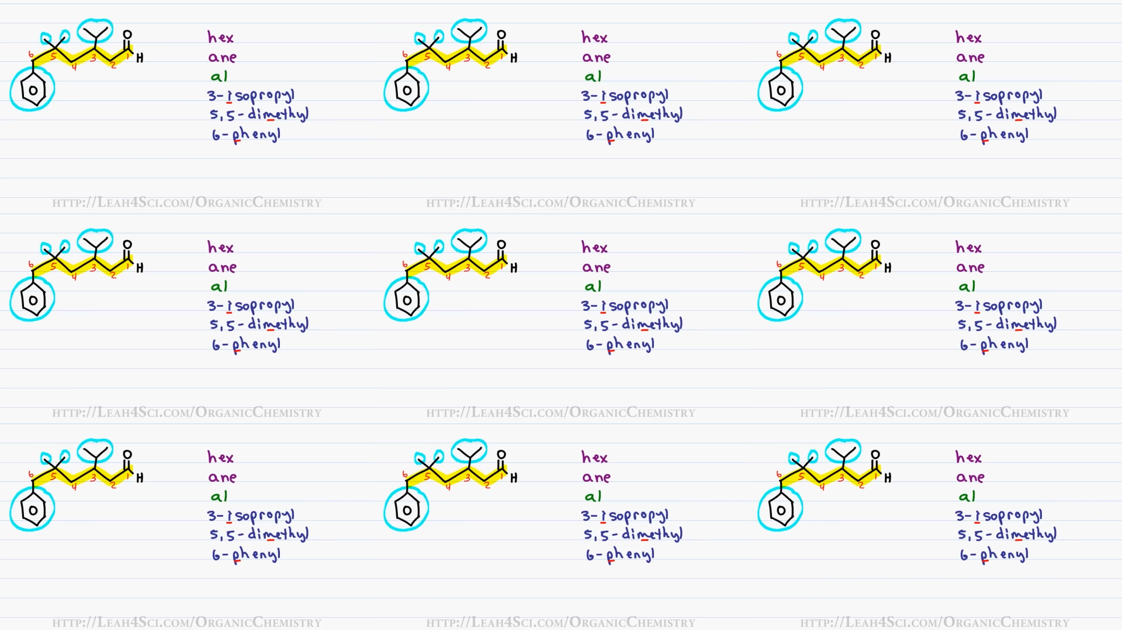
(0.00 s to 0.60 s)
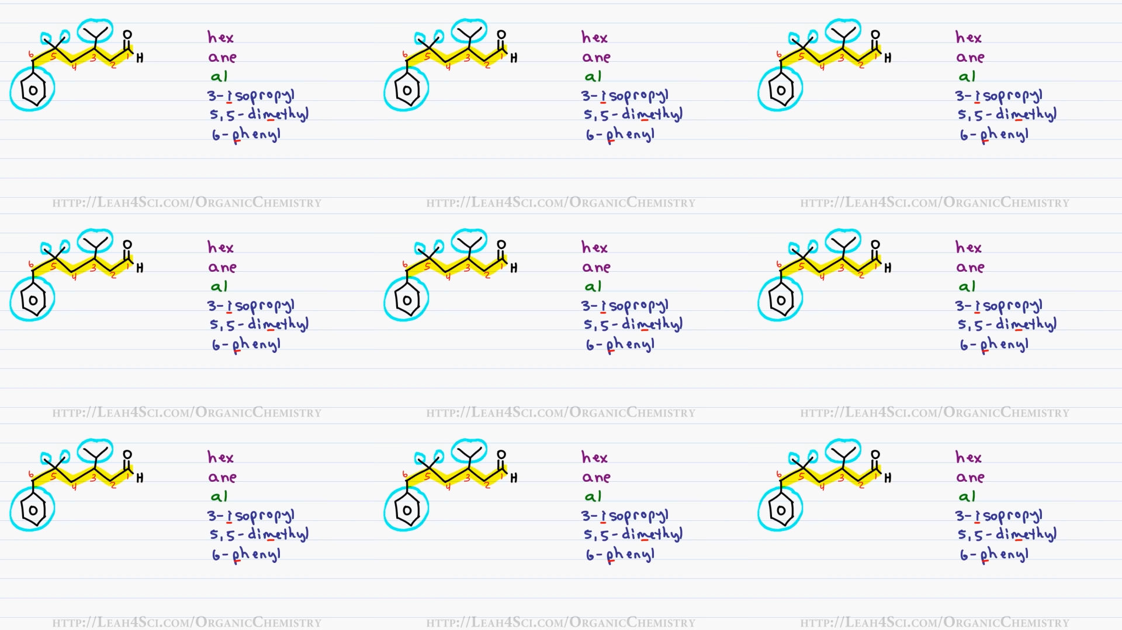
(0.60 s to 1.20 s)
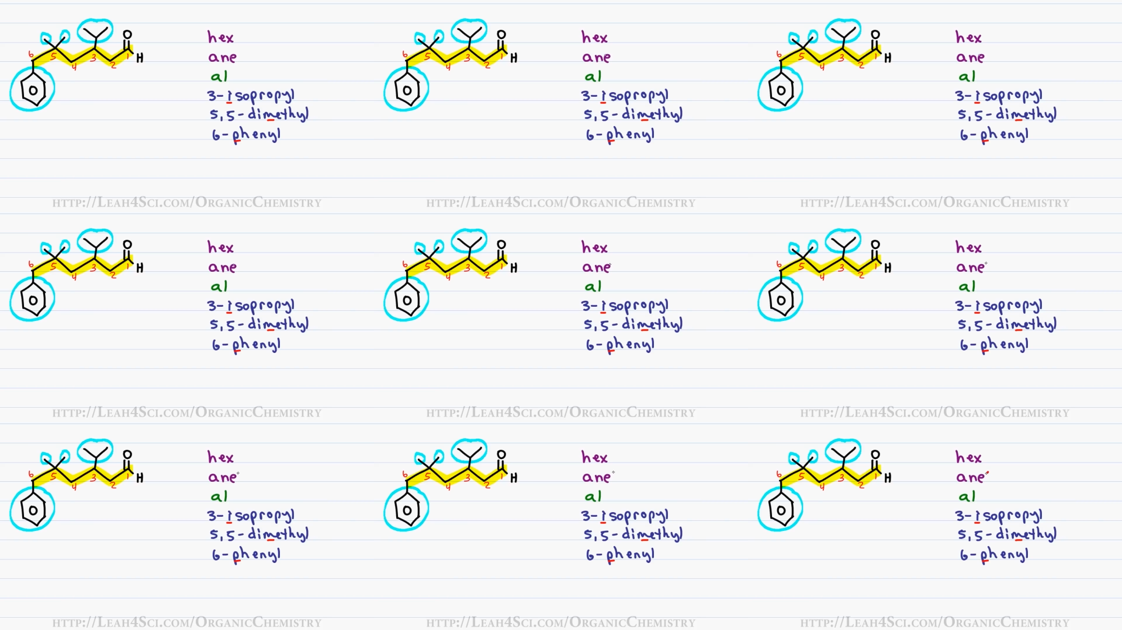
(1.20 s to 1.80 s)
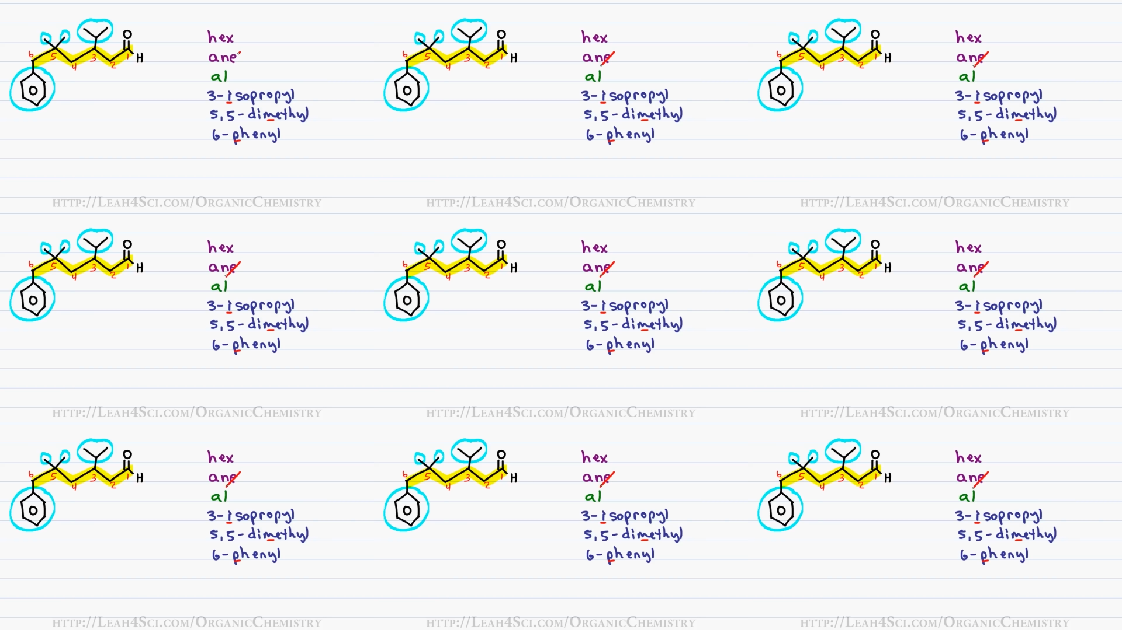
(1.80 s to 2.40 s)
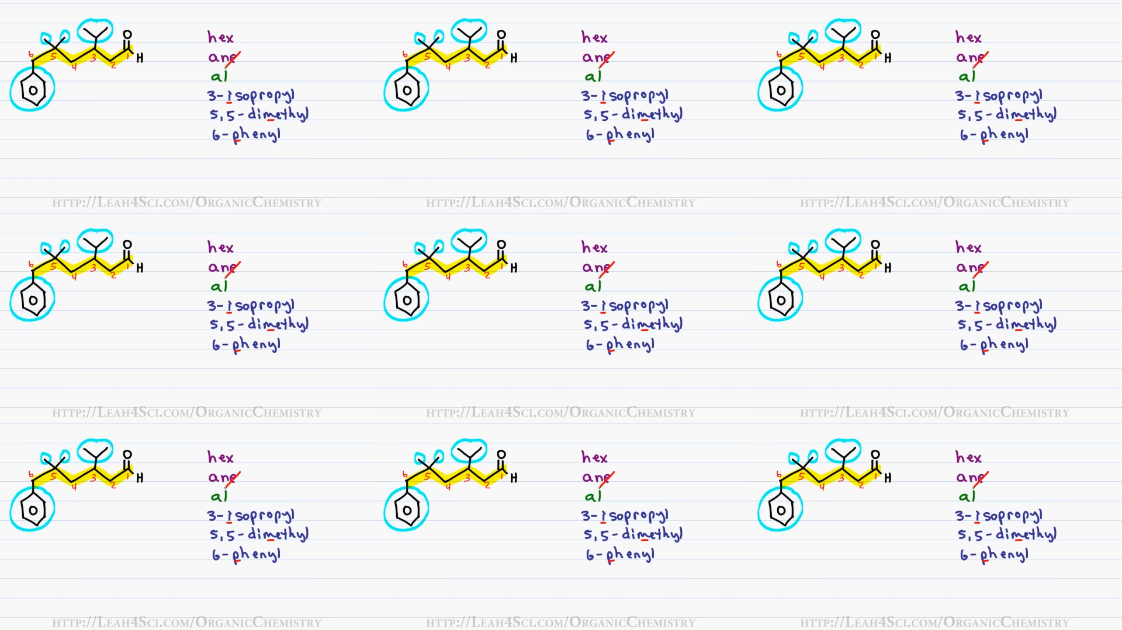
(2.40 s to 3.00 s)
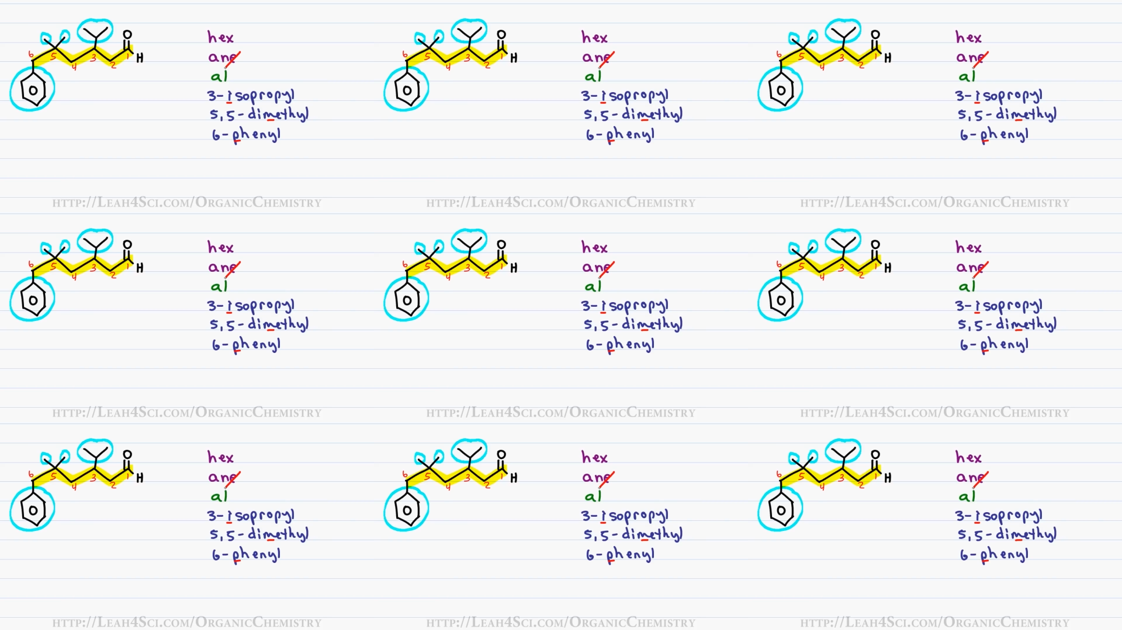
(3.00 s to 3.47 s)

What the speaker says: [unreadable: no face in view]